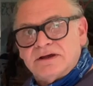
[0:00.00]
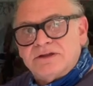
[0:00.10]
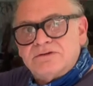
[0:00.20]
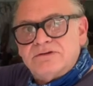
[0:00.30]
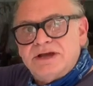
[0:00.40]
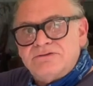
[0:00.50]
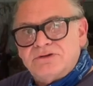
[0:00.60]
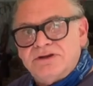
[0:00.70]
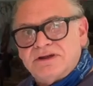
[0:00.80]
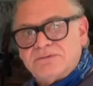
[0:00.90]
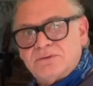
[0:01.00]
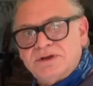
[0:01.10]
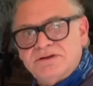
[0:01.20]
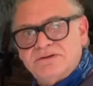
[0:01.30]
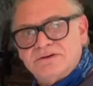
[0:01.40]
and the rain running down the
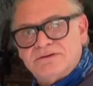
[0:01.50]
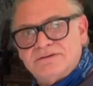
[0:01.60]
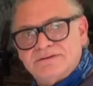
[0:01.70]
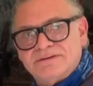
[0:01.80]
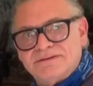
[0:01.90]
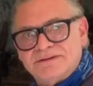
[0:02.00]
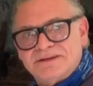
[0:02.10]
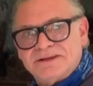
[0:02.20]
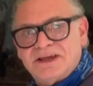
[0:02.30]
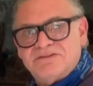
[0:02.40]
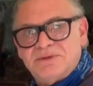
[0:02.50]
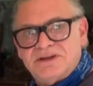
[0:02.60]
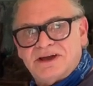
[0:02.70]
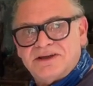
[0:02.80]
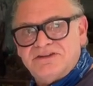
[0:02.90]
window gave me
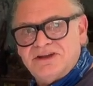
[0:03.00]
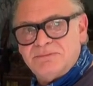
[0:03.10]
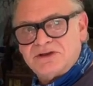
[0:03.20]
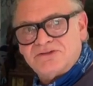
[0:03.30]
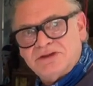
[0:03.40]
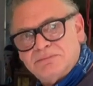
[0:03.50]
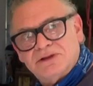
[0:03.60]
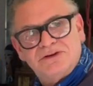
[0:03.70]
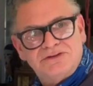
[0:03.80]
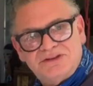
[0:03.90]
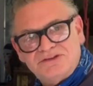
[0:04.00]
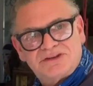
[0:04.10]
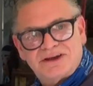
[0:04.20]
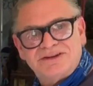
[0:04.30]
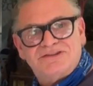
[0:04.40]
the idea because it blurred these
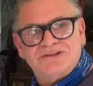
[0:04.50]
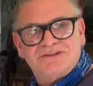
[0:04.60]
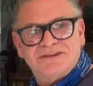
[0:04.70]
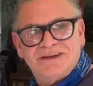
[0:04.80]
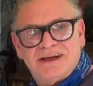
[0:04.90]
characters,